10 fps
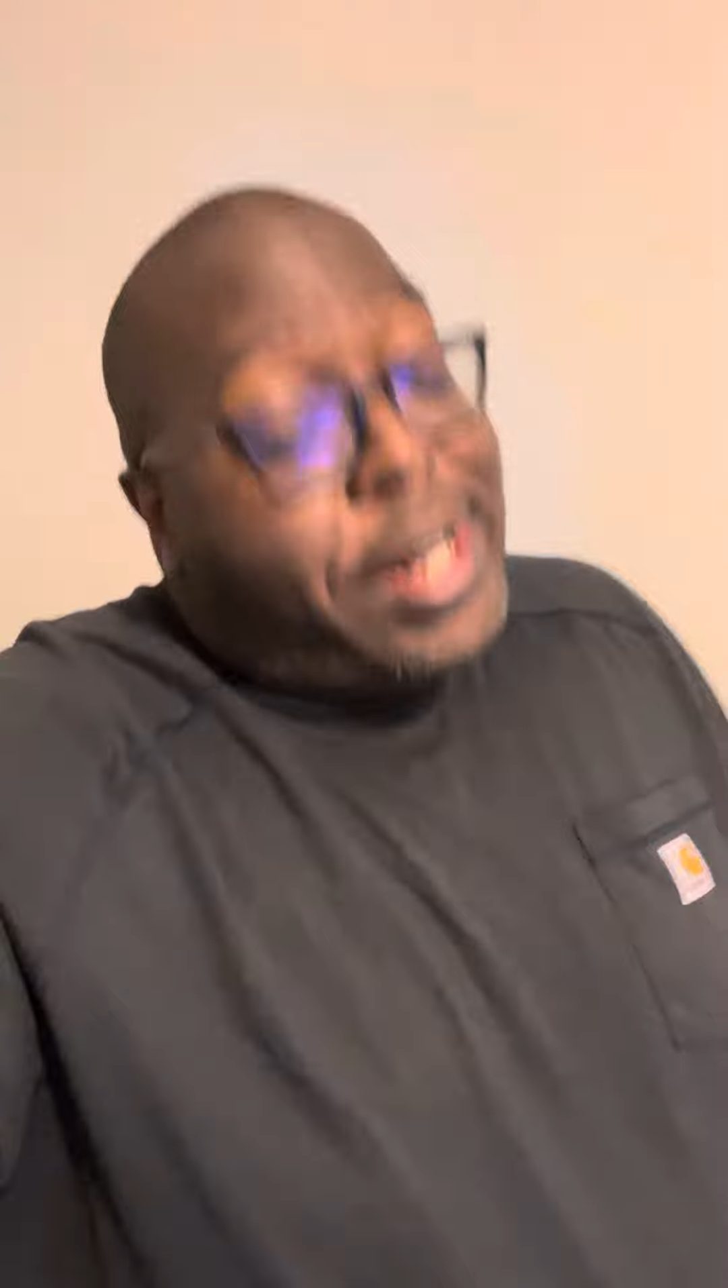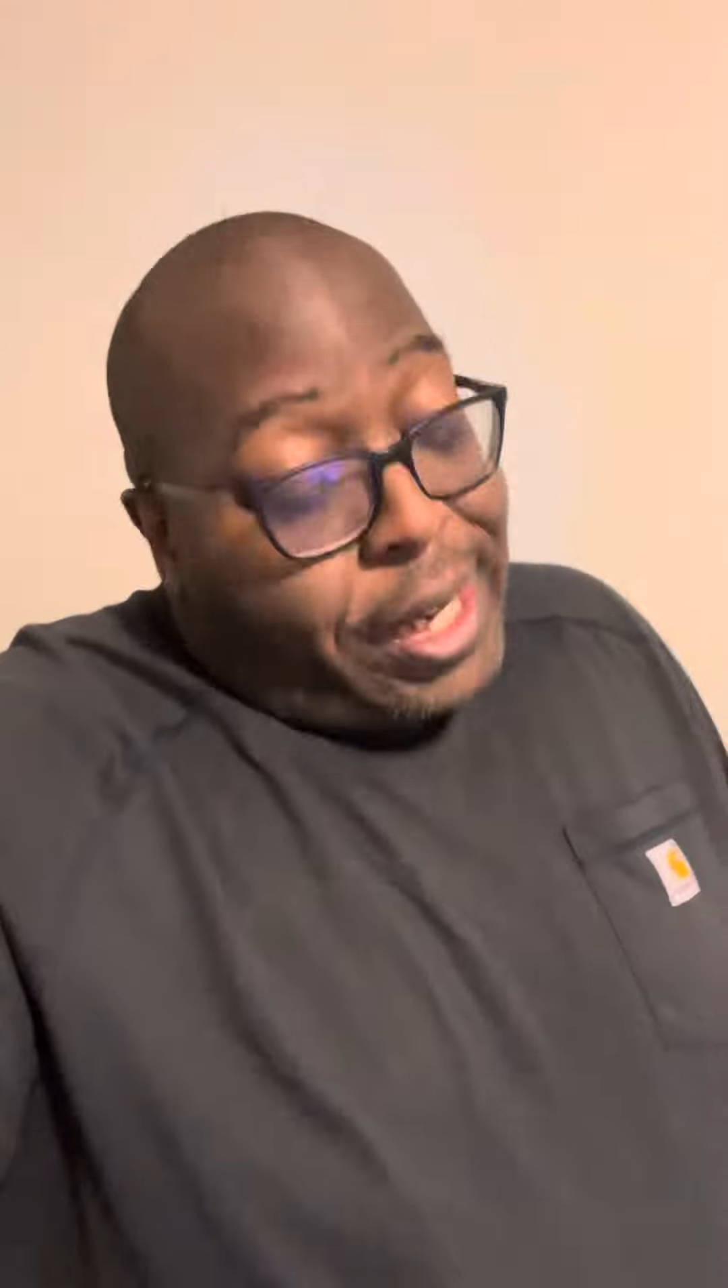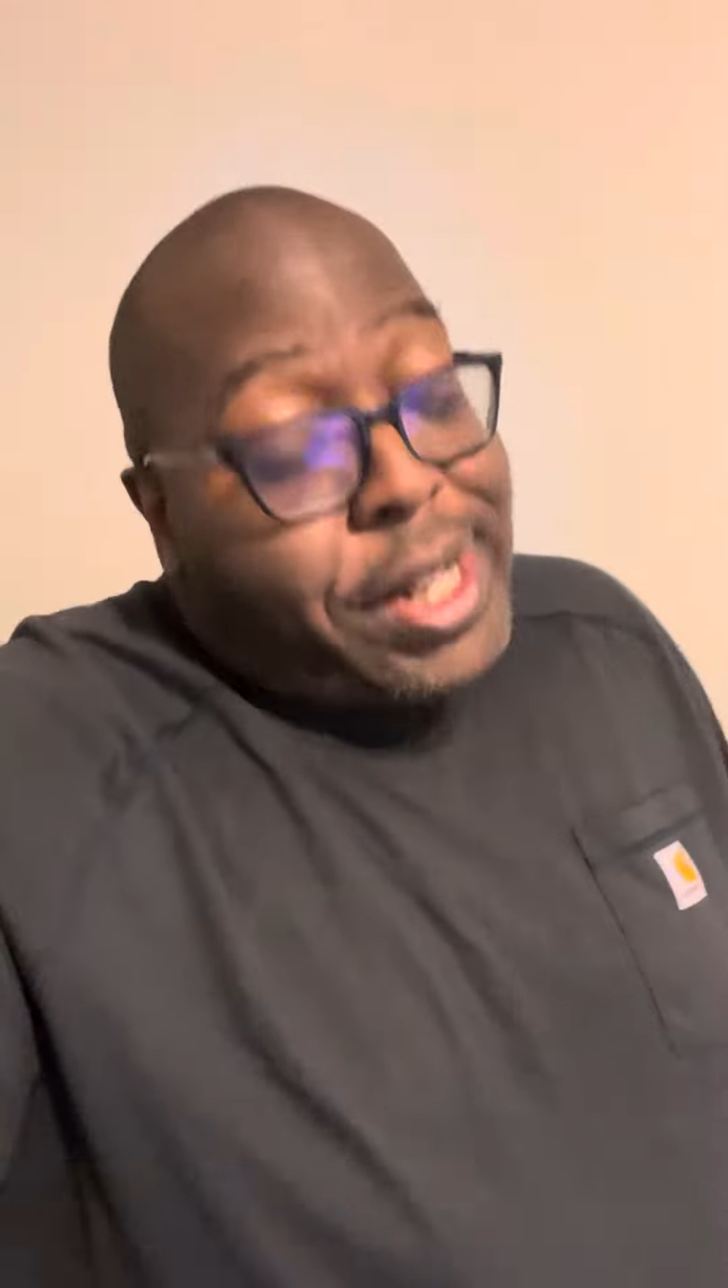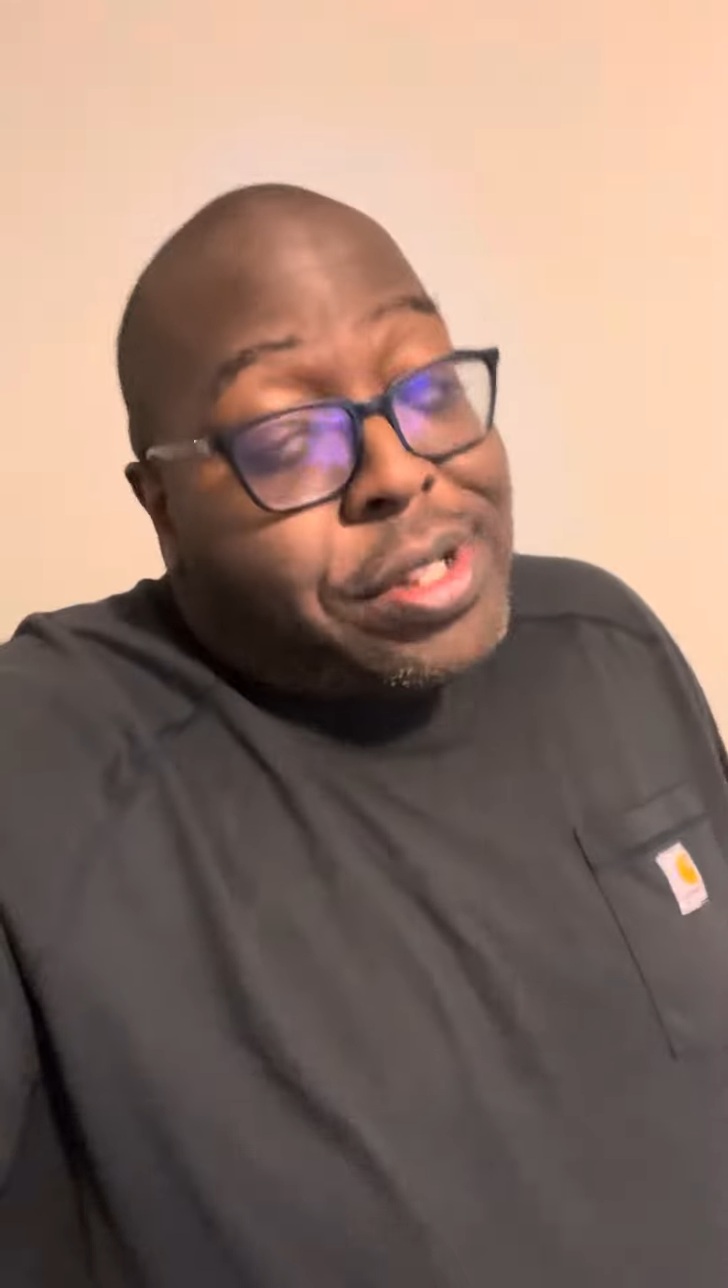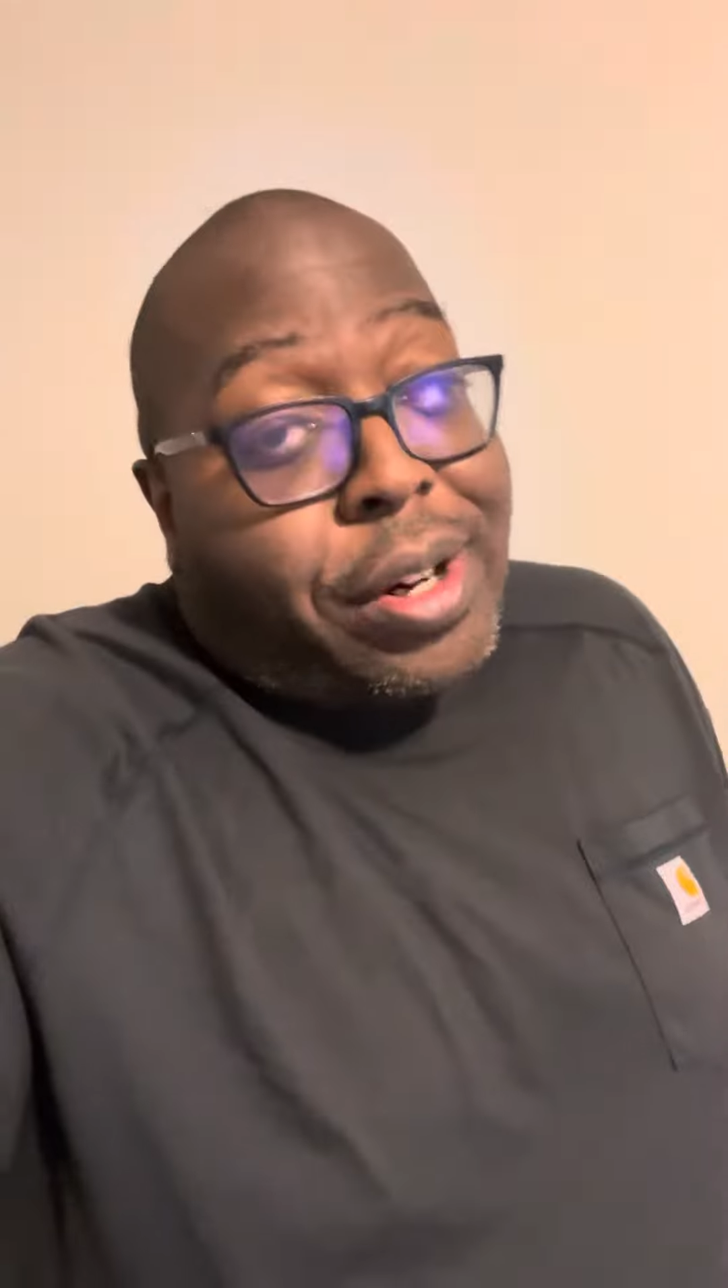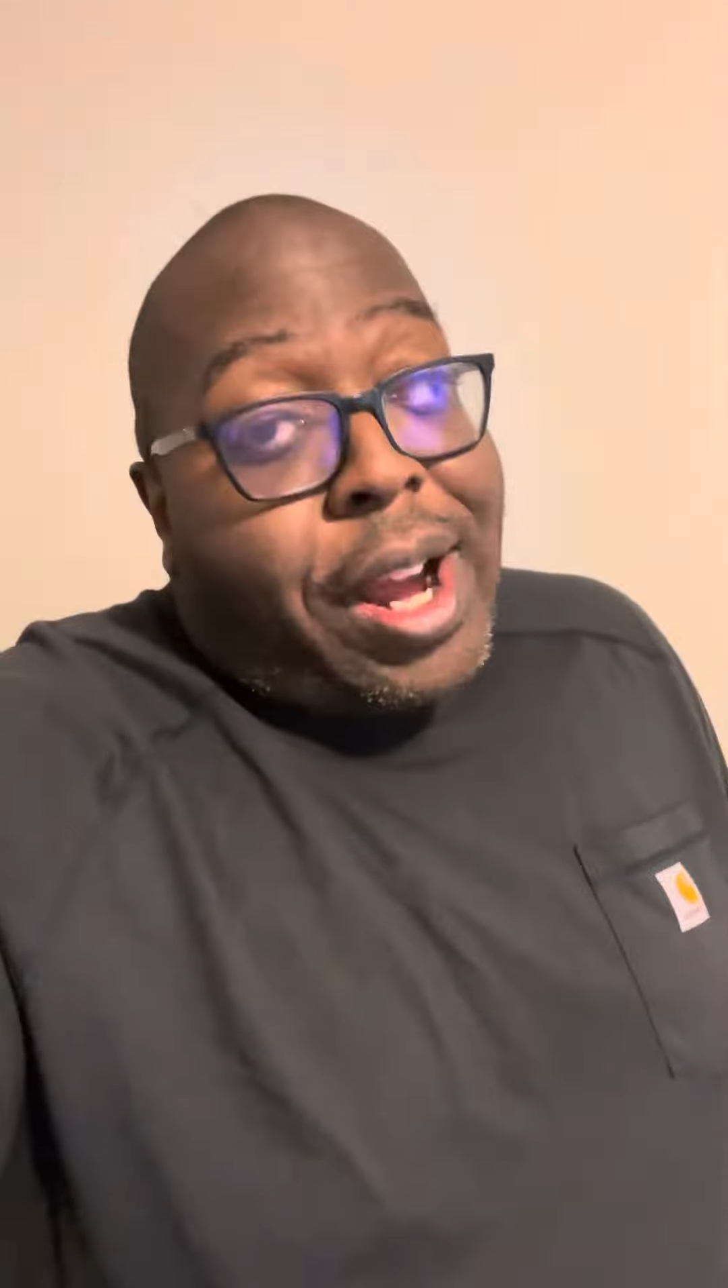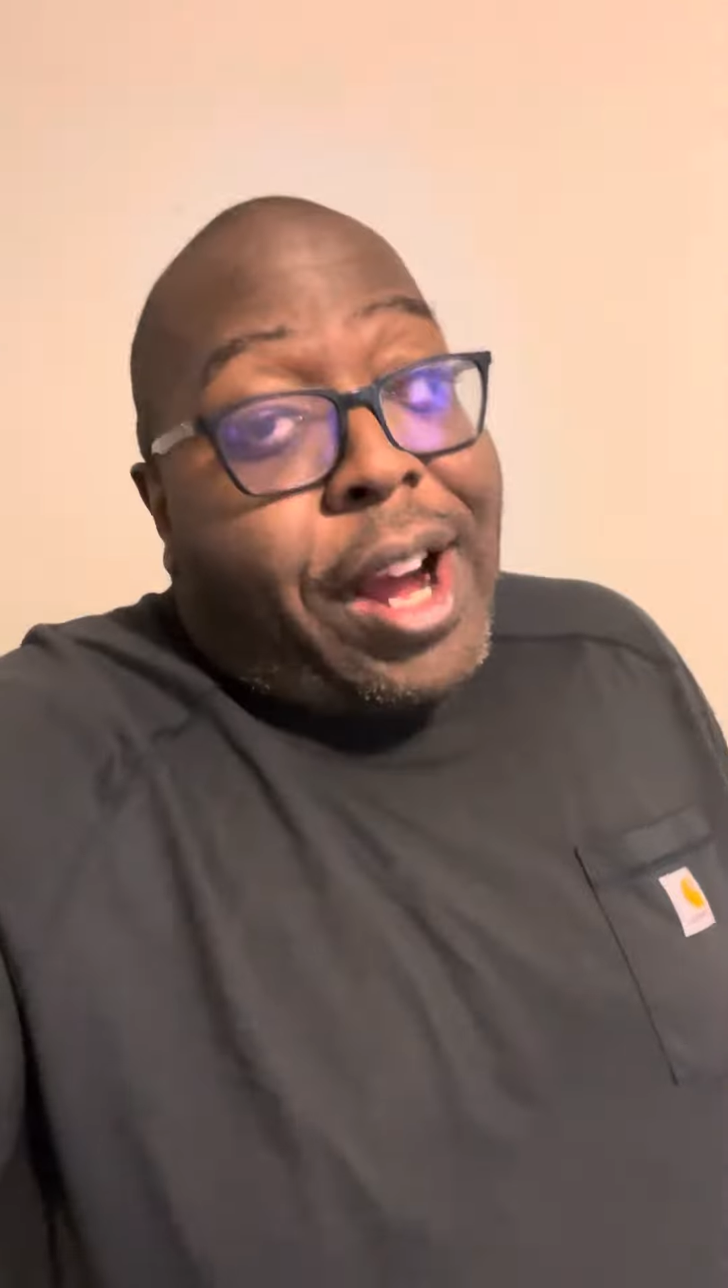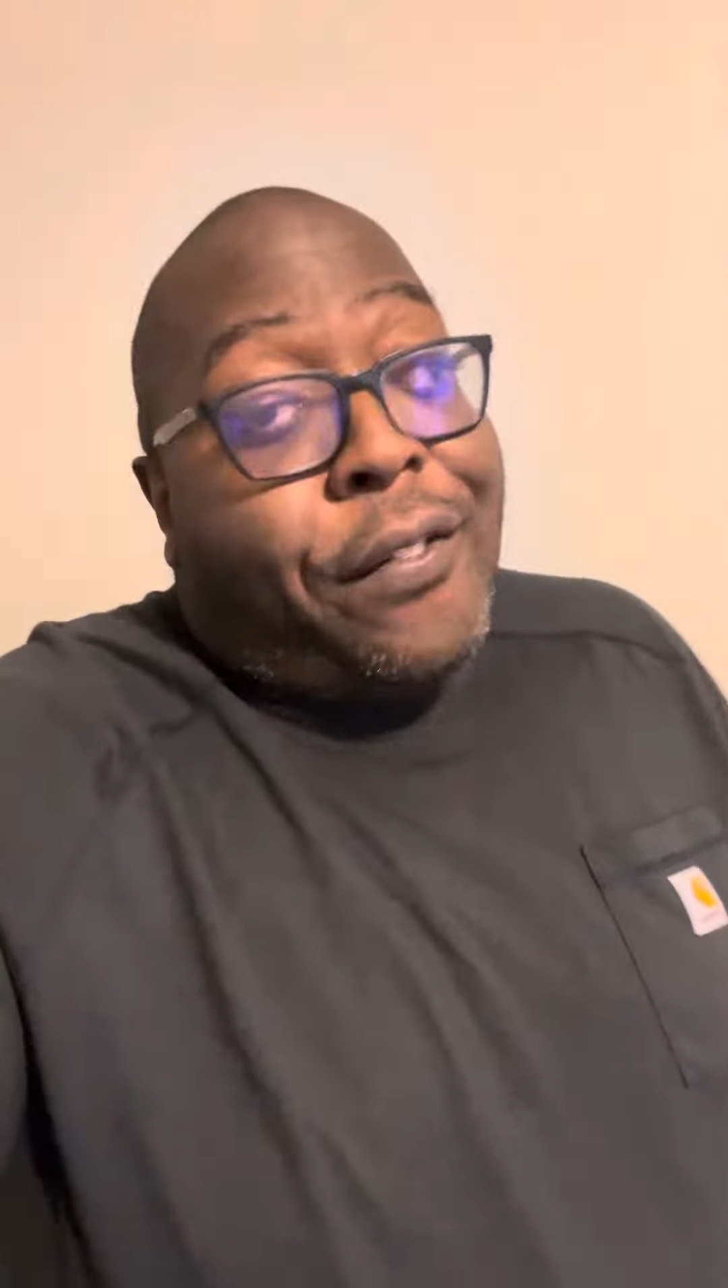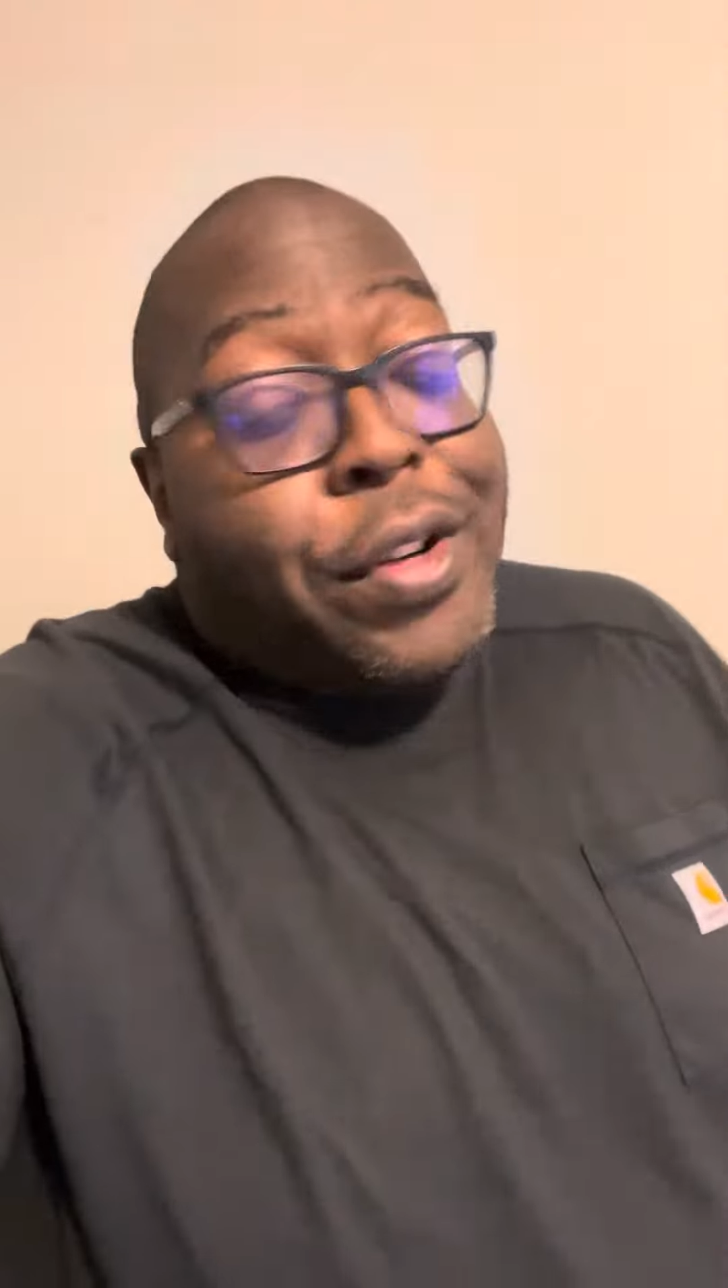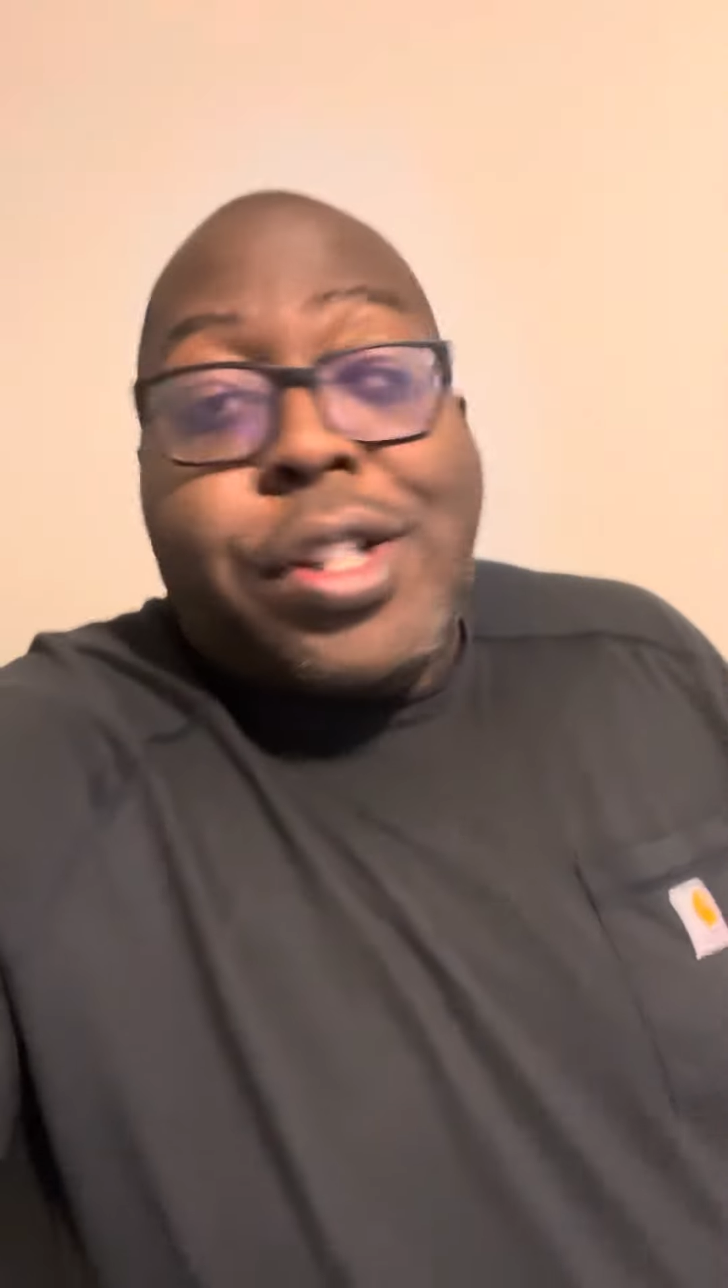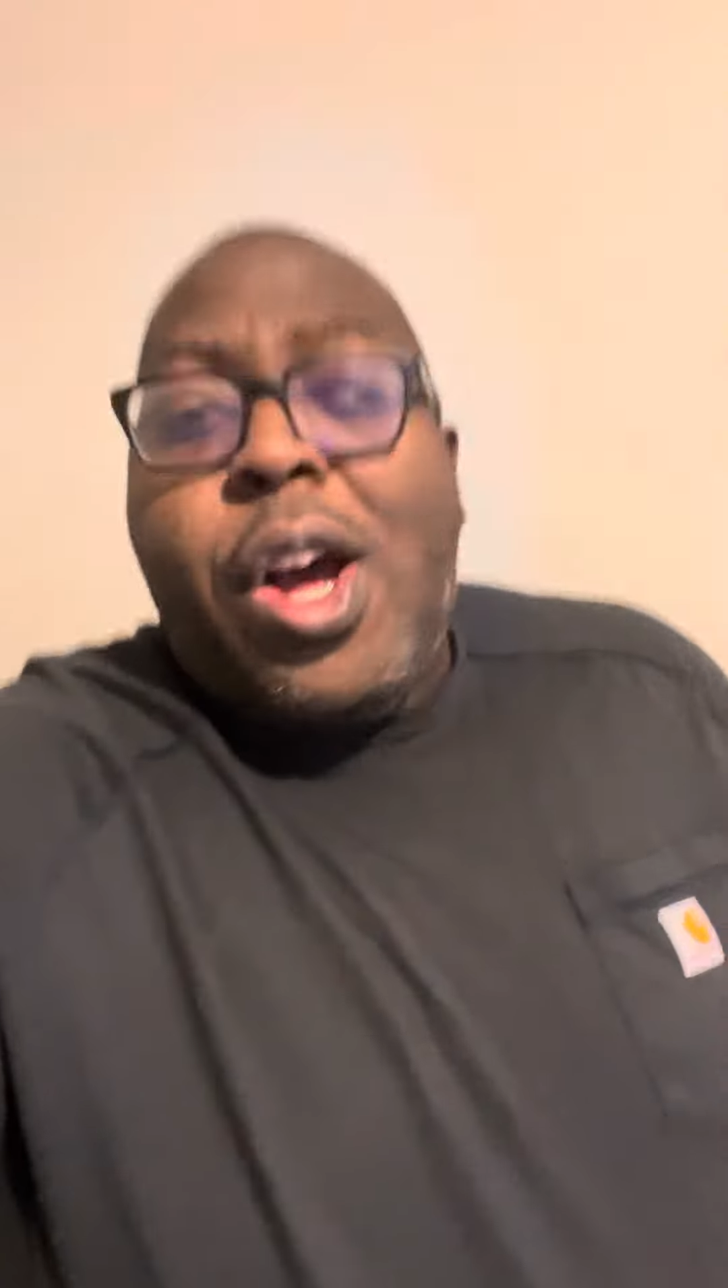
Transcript: the Eastern Conference.